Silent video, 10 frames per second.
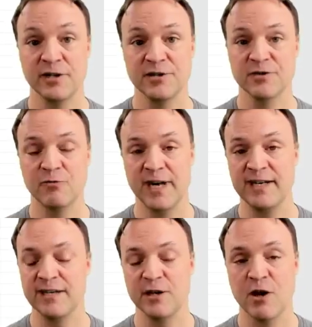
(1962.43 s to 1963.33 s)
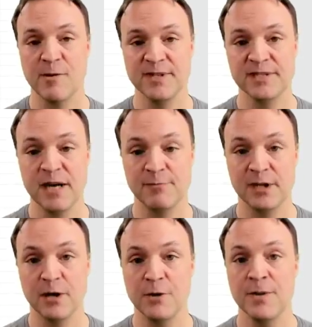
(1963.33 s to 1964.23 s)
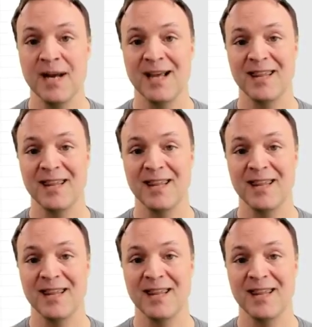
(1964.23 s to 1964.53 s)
Just write it in the comments down below.